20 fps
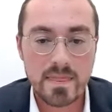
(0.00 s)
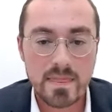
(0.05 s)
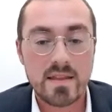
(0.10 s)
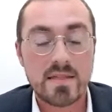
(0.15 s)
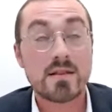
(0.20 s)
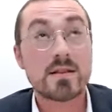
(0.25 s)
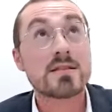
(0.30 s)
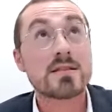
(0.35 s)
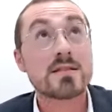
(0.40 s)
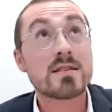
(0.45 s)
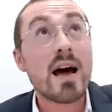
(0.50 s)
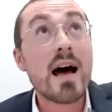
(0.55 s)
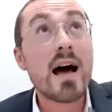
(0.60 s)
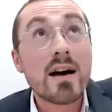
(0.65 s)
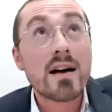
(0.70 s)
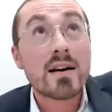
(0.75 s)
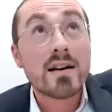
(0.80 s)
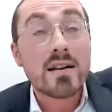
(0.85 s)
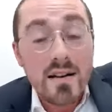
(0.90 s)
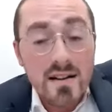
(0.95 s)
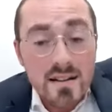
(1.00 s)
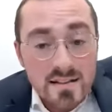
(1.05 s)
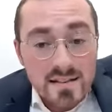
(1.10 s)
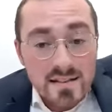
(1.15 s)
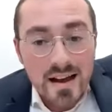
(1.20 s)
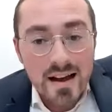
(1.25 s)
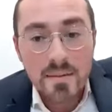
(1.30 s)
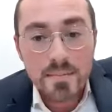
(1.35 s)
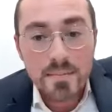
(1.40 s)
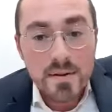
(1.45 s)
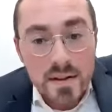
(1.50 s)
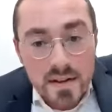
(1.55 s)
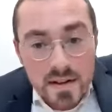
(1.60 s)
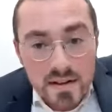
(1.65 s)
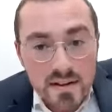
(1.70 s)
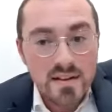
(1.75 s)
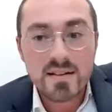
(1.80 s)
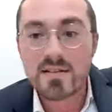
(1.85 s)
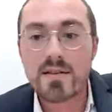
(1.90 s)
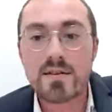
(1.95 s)
and the schach on top
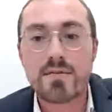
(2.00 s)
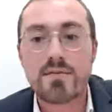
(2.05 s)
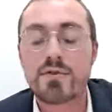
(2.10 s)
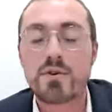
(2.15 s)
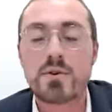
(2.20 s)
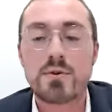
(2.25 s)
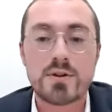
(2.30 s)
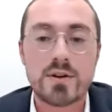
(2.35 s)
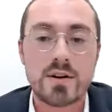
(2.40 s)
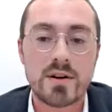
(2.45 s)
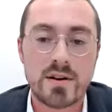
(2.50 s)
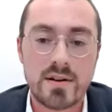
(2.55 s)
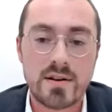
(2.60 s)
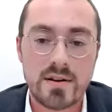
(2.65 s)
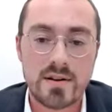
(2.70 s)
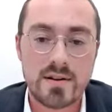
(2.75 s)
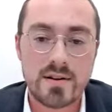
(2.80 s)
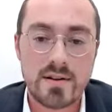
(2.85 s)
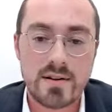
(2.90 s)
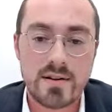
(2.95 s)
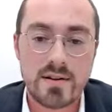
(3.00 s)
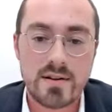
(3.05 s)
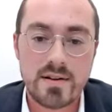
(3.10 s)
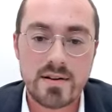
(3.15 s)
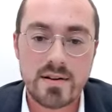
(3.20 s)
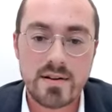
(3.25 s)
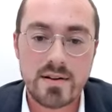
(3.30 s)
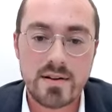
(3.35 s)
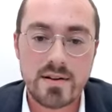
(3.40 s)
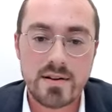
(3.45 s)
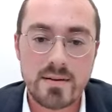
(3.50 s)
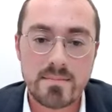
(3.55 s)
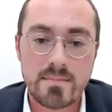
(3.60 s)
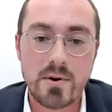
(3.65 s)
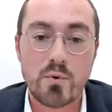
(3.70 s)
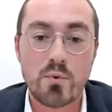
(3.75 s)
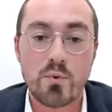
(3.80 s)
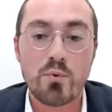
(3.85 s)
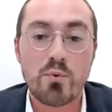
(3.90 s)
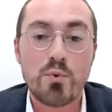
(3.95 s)
is the future.
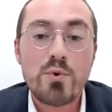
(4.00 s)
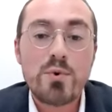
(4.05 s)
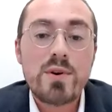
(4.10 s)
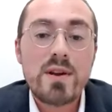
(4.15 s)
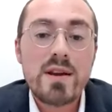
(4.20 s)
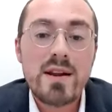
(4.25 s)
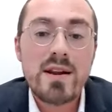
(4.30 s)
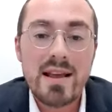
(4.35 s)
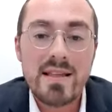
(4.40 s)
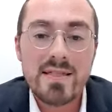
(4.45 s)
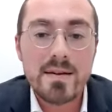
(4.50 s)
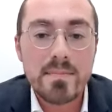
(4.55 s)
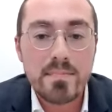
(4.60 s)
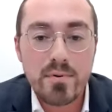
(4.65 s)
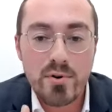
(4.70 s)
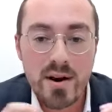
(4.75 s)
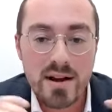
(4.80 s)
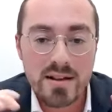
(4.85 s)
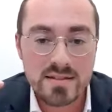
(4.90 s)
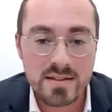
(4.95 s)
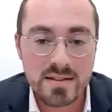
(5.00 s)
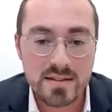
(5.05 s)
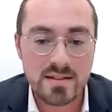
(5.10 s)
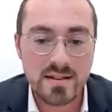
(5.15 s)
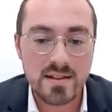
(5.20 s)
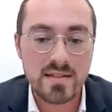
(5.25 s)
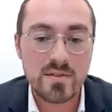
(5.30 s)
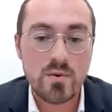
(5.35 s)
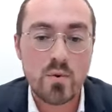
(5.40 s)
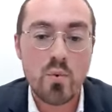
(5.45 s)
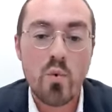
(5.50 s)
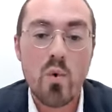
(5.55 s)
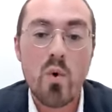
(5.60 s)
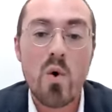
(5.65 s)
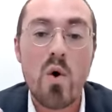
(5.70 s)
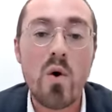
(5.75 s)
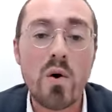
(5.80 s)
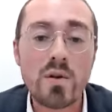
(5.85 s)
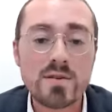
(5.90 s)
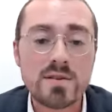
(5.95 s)
But rooted in the present, in the
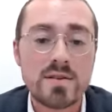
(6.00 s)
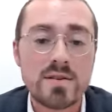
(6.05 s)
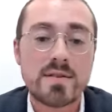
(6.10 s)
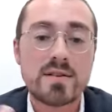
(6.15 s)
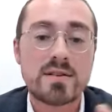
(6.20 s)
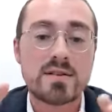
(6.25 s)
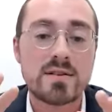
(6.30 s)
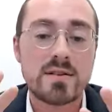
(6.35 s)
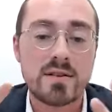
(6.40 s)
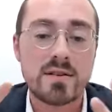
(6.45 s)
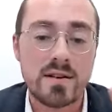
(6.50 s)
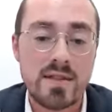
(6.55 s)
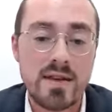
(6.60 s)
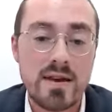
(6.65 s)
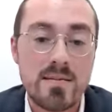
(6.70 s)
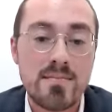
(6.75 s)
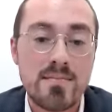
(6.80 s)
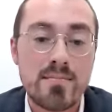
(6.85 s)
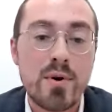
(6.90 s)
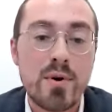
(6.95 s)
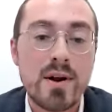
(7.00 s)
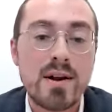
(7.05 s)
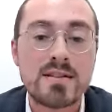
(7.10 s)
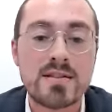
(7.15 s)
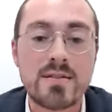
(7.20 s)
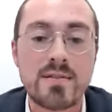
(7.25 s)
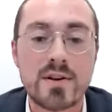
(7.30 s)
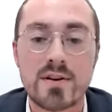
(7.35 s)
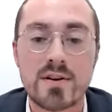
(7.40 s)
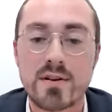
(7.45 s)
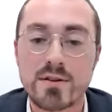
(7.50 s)
walls of the sukkah, the embrace of the